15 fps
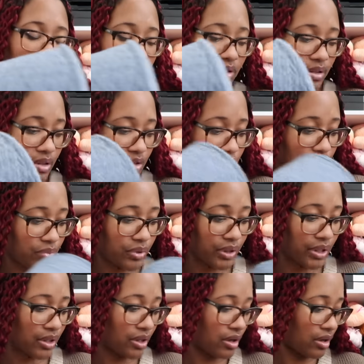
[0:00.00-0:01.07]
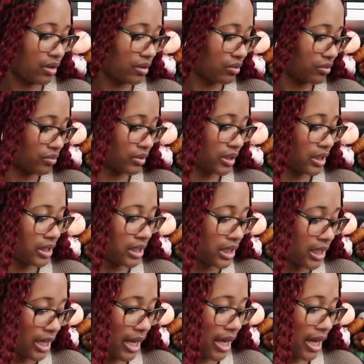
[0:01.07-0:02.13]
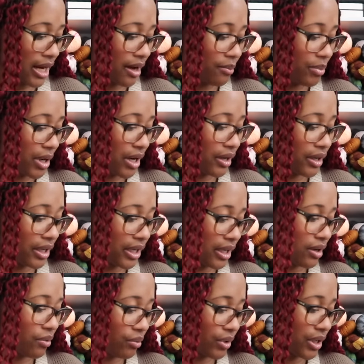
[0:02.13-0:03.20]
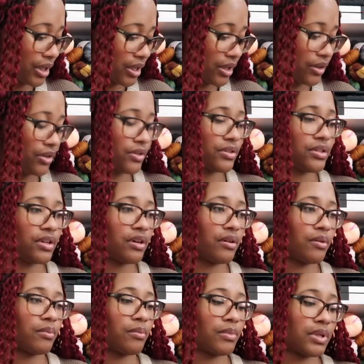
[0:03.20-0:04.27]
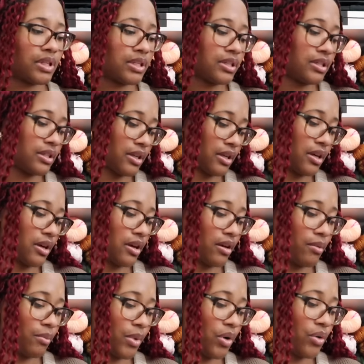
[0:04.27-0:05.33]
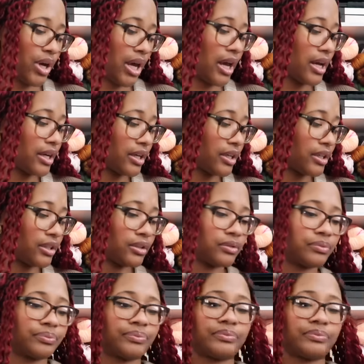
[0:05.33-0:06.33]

Such a pretty cone. And I'm pairing it with some Isaya mohair,